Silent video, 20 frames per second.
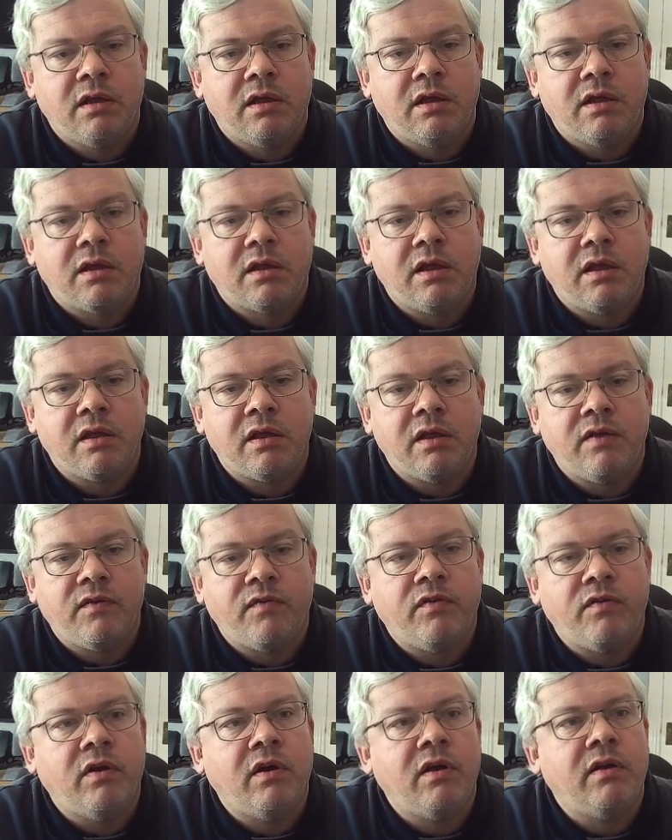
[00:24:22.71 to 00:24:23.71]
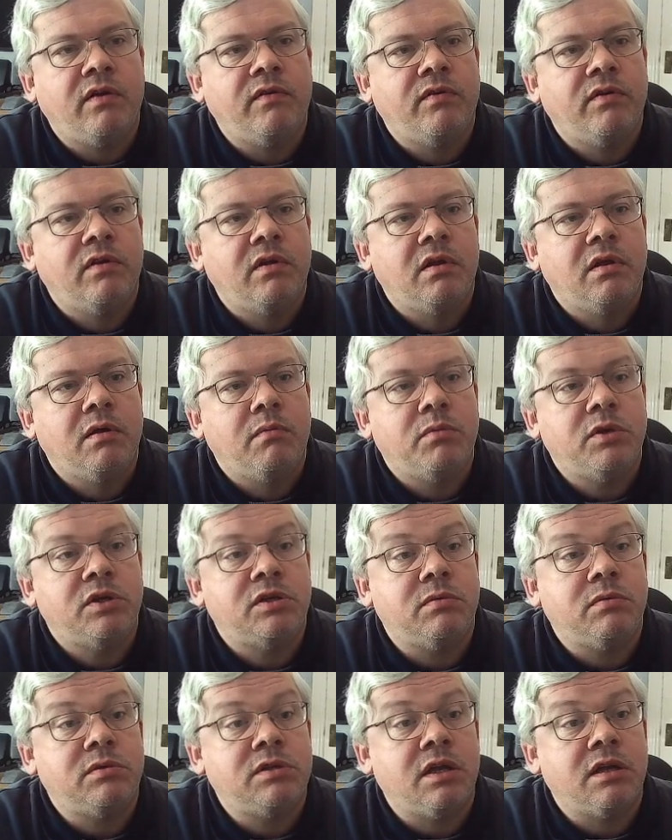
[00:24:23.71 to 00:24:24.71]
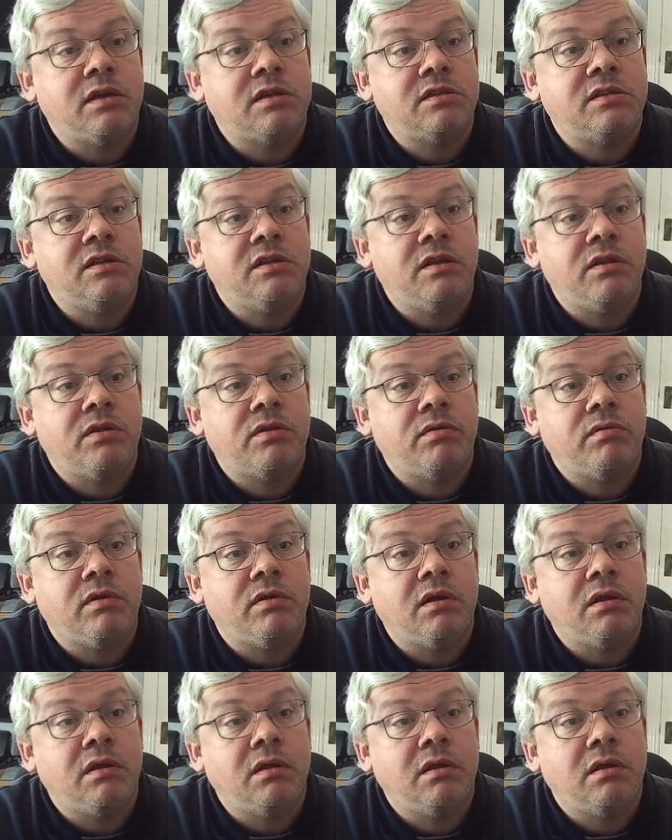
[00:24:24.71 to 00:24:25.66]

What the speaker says: king e5, bishop takes d3,